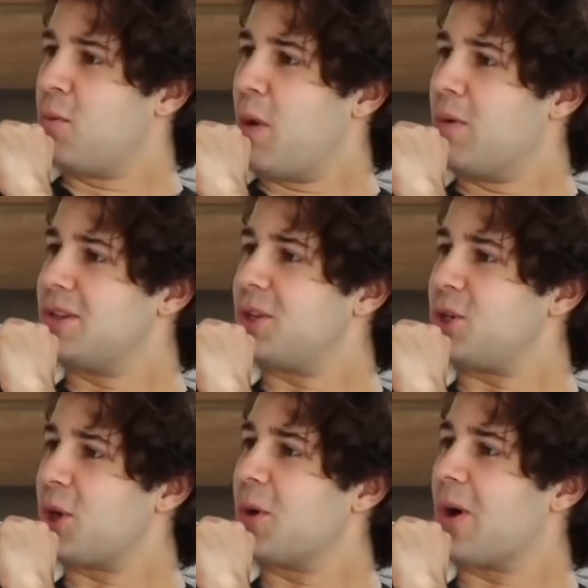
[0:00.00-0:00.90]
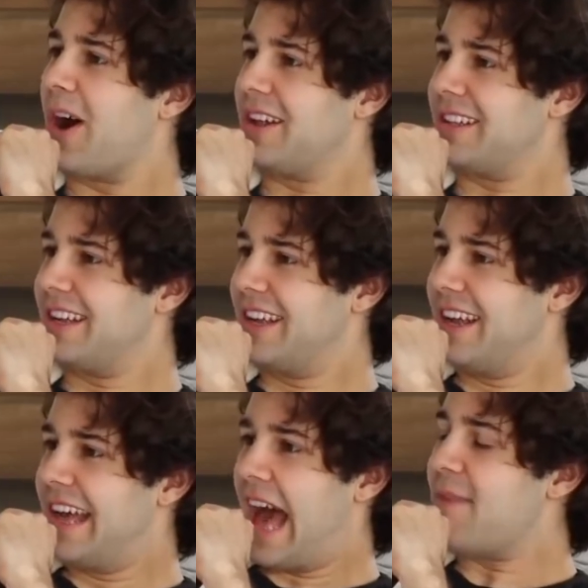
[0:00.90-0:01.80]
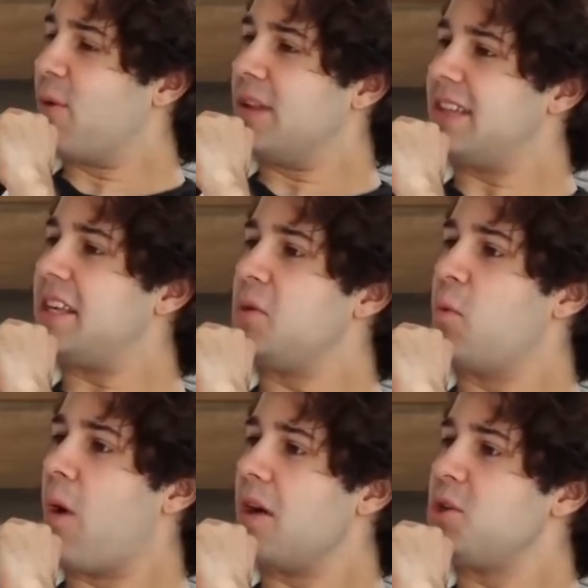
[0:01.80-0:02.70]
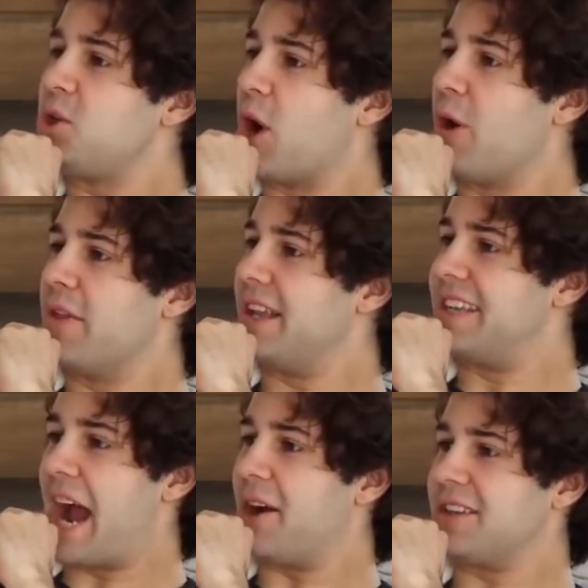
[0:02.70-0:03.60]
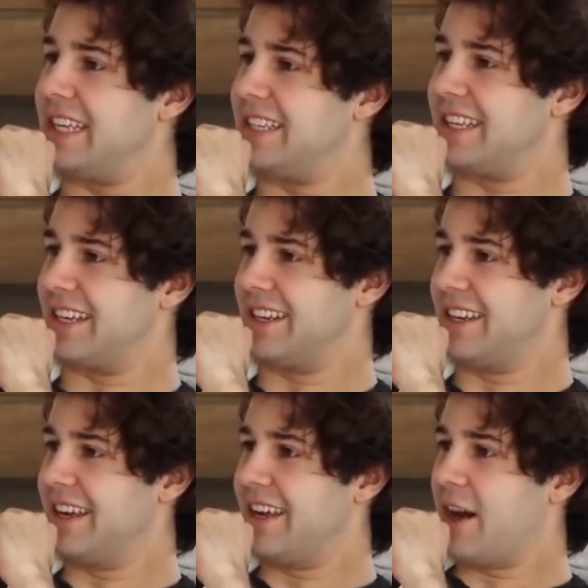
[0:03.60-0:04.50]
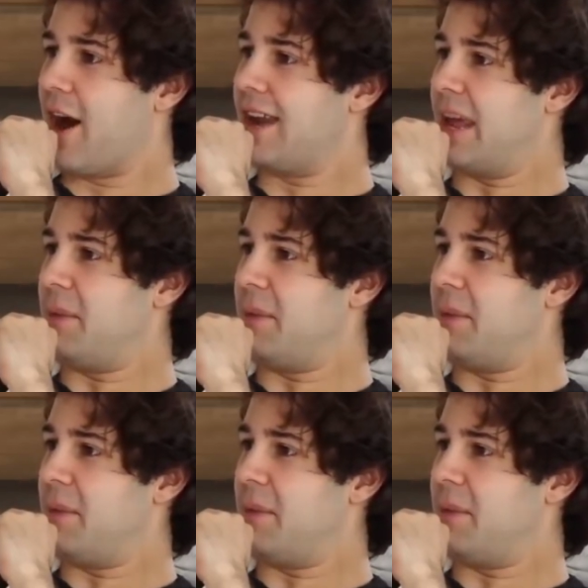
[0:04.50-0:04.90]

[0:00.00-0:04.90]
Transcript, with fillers: what was the show called? I've only seen 1 show the entire season on